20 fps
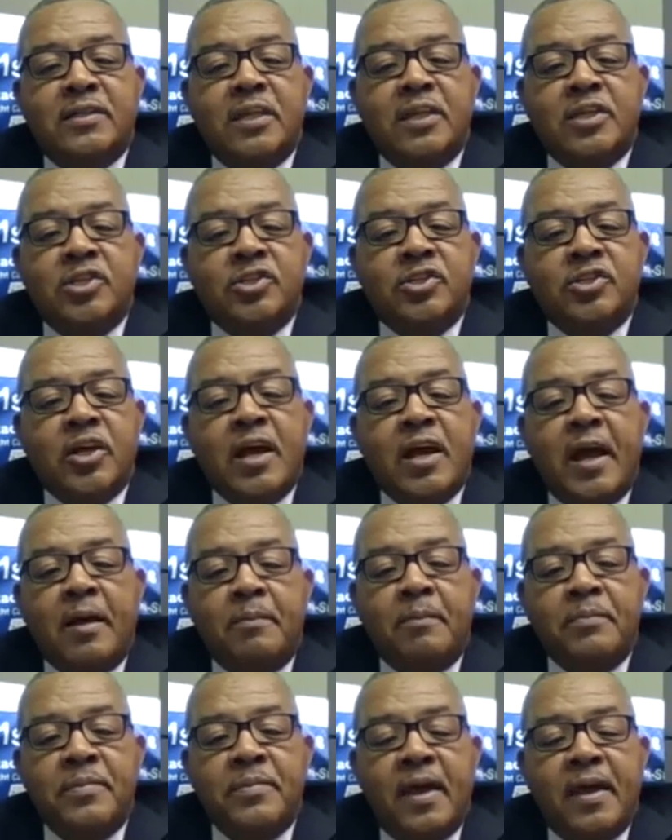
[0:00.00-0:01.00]
job
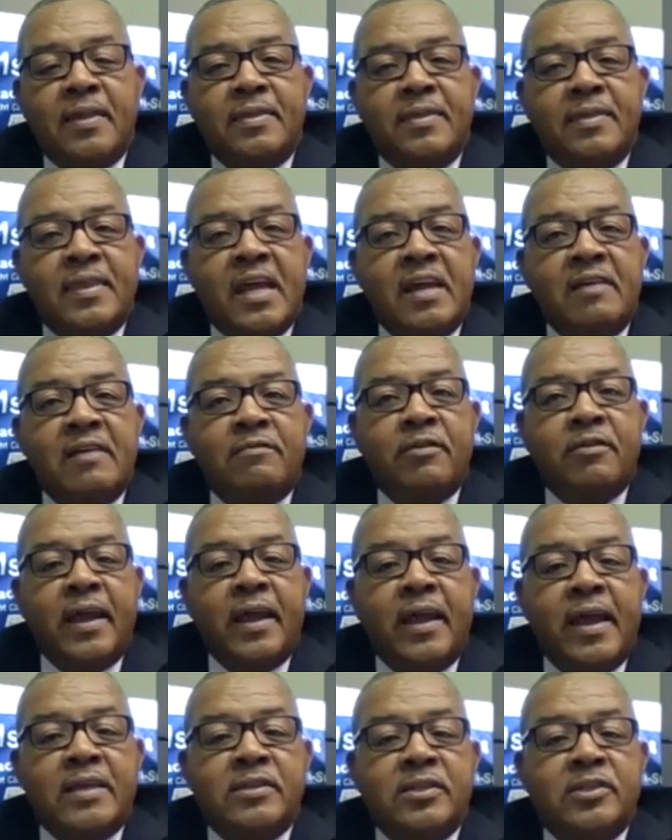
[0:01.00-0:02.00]
that never
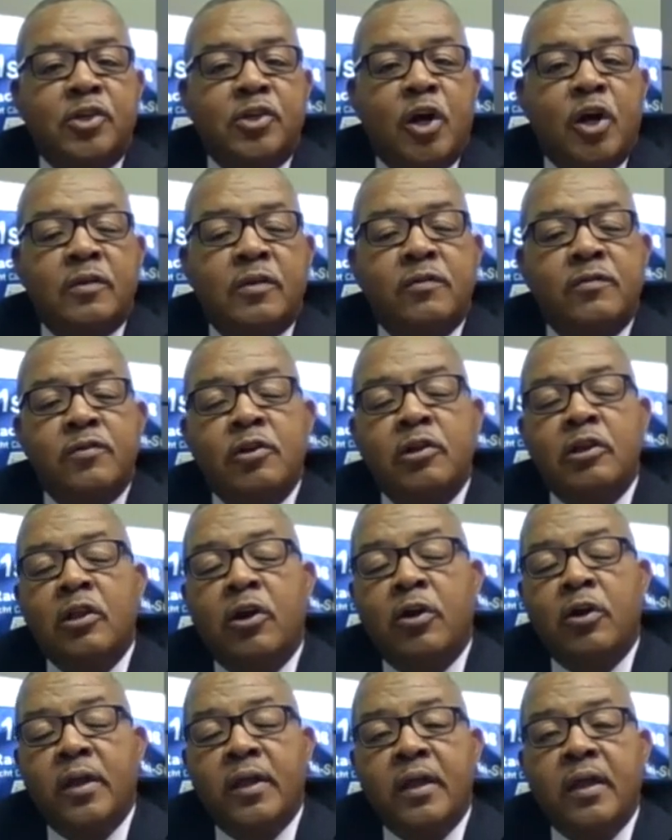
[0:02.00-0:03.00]
ends in terms of you
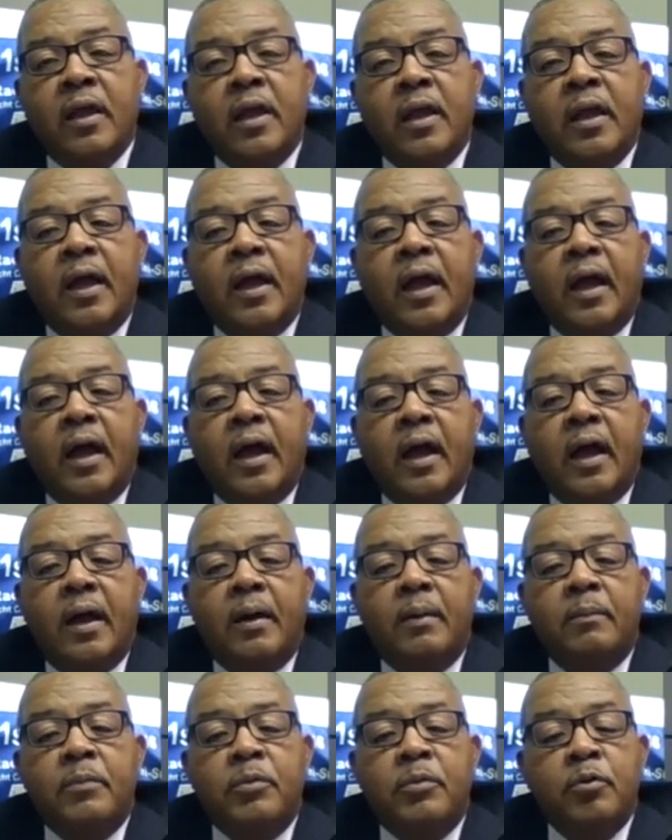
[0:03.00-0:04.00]
learning
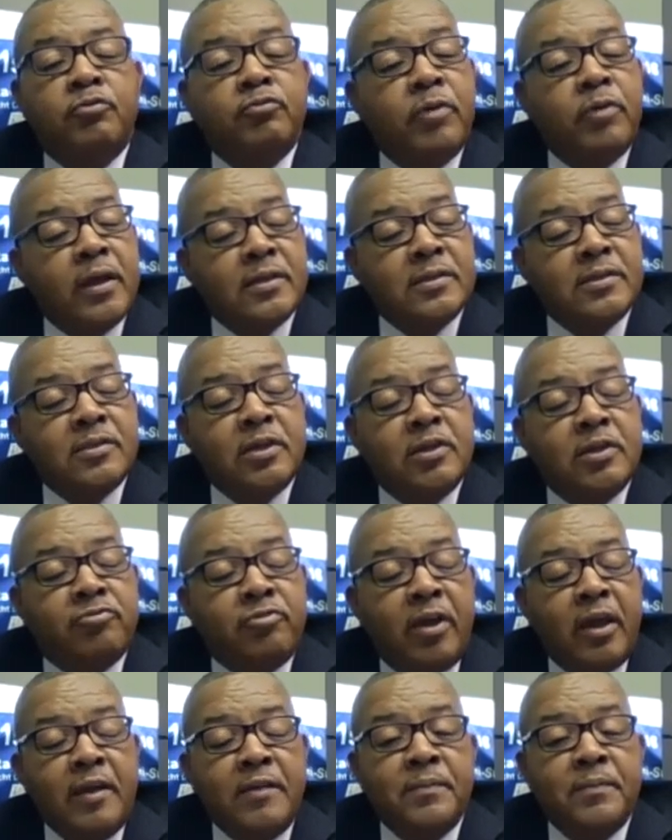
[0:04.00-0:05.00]
new tricks to the
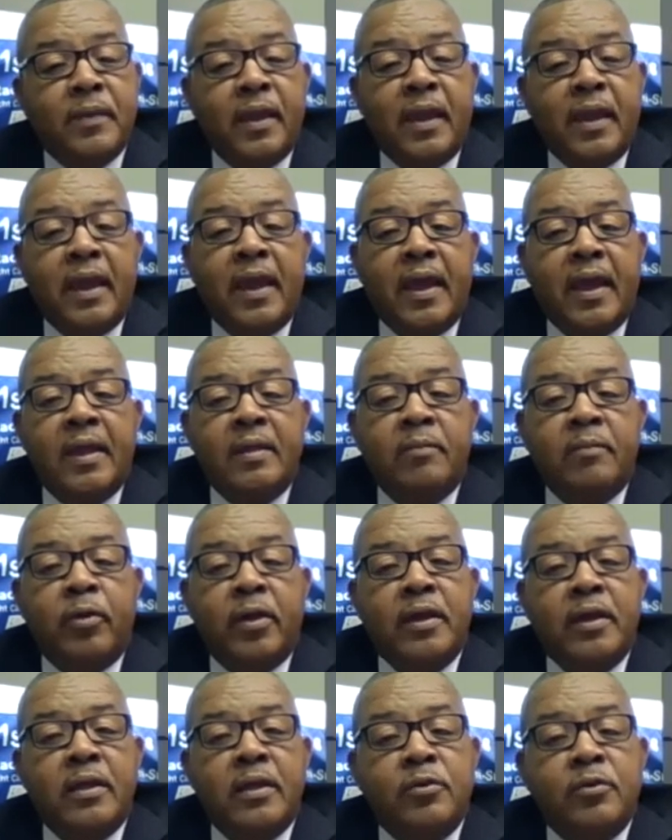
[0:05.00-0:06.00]
trade and
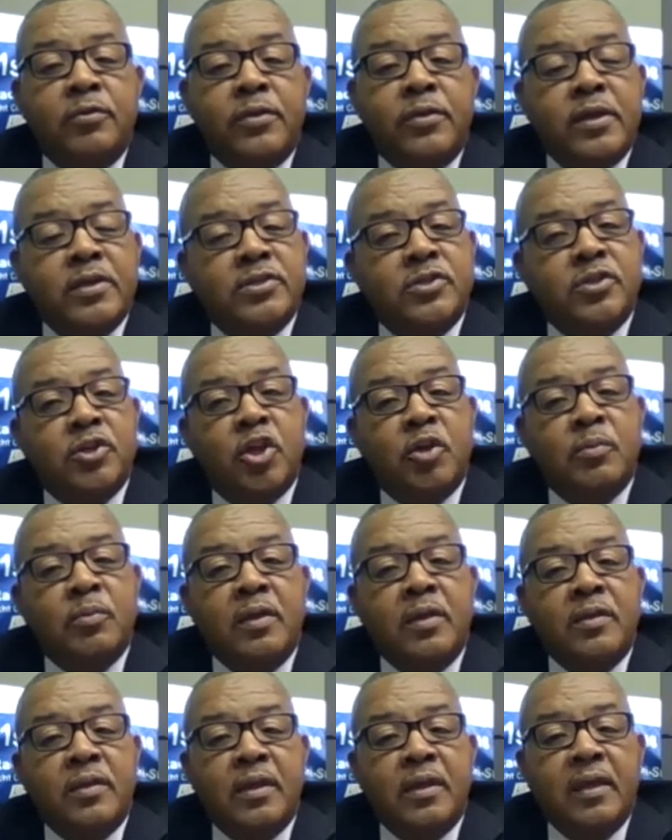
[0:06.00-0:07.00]
bringing new things to the
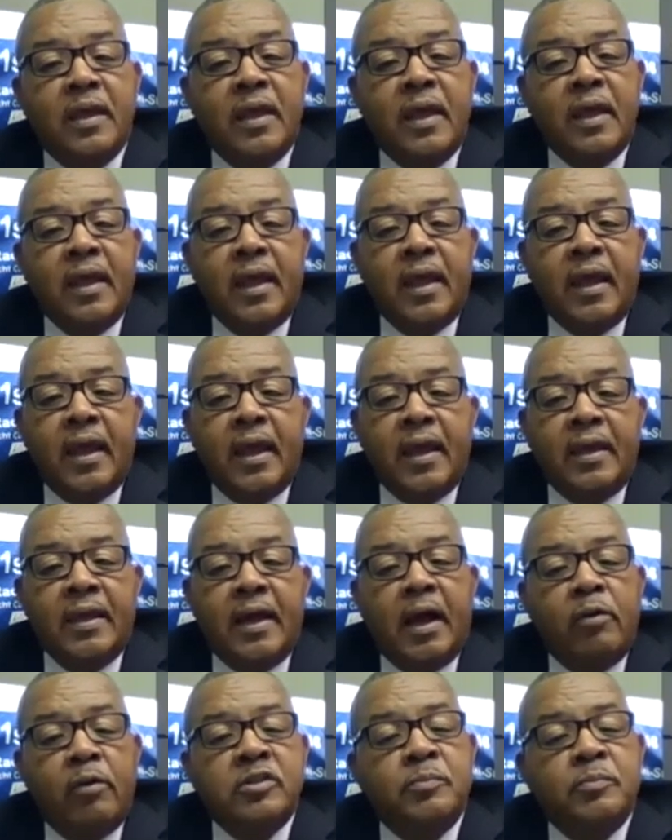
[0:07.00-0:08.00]
community, and
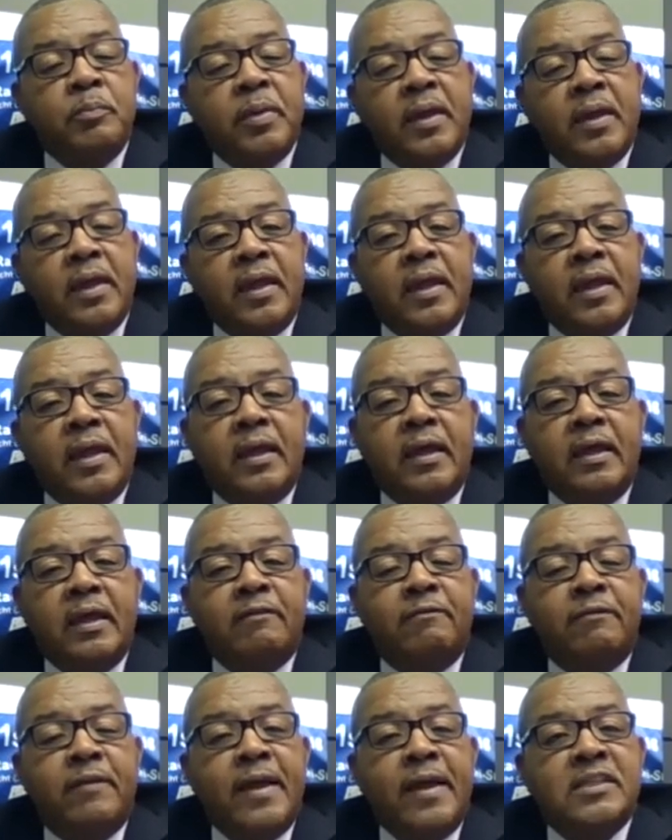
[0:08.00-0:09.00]
always being
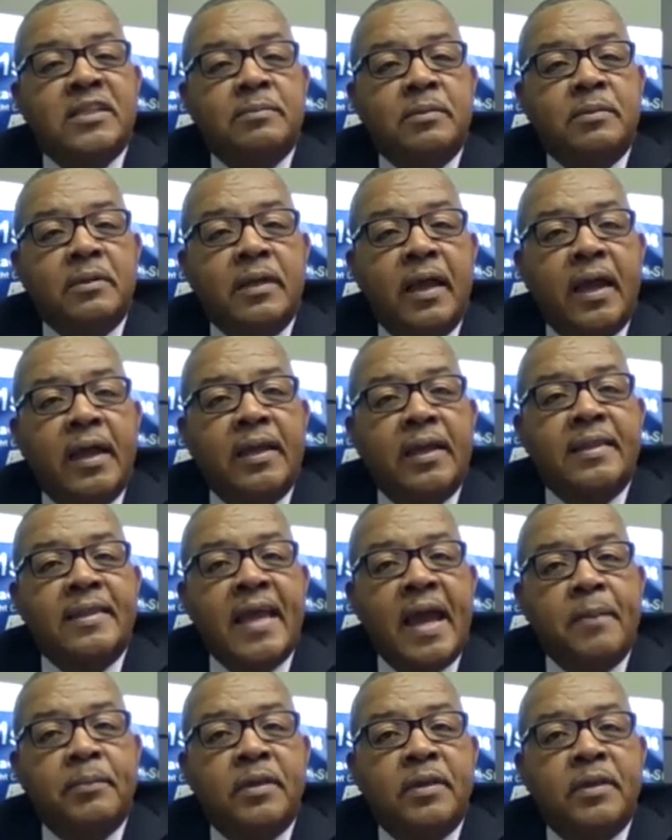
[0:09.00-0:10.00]
flexible and
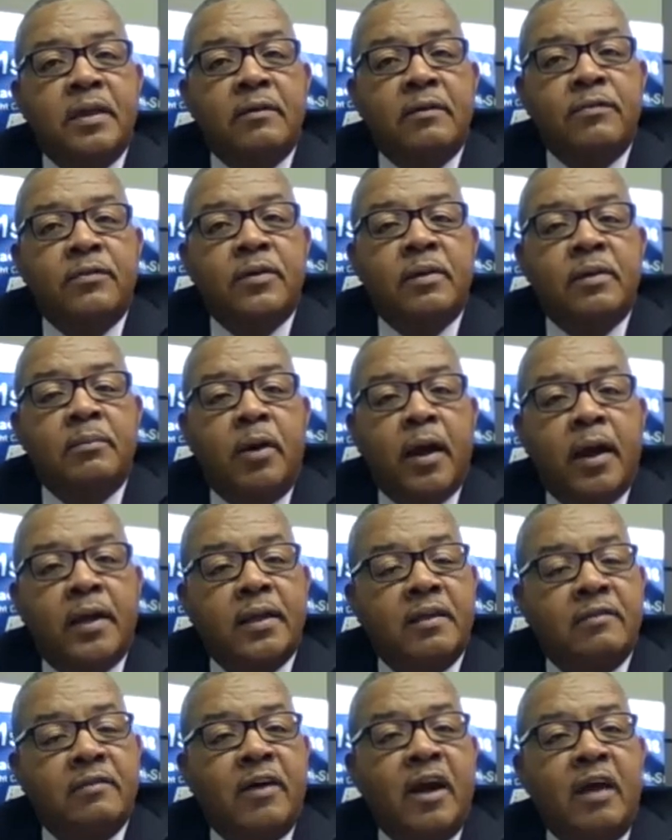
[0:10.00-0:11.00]
adaptive to the market
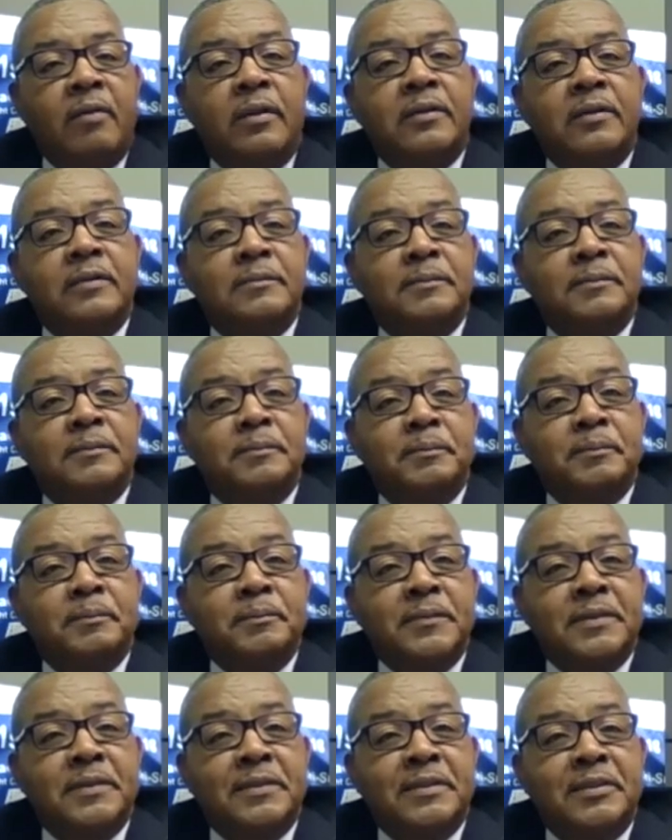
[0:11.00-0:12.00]
environment.
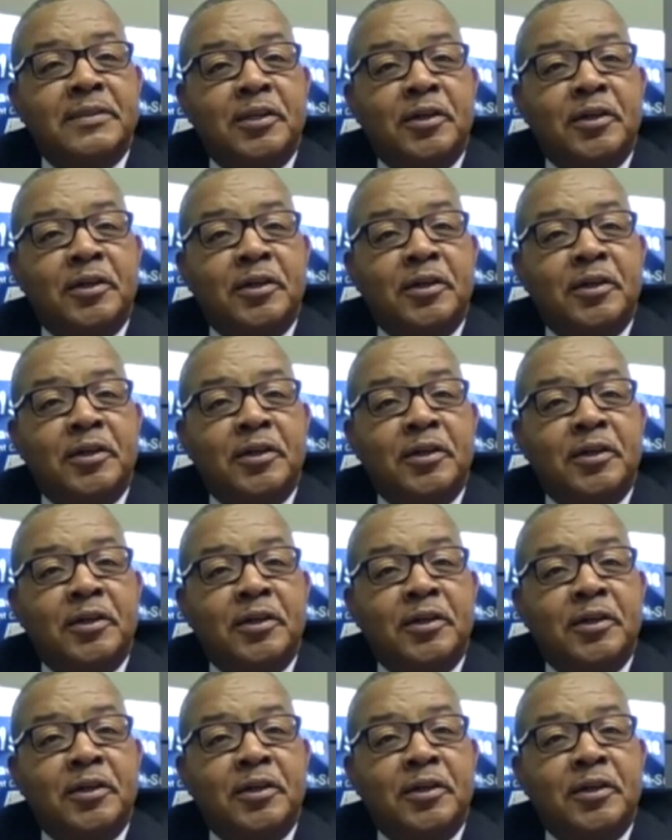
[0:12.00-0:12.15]
So,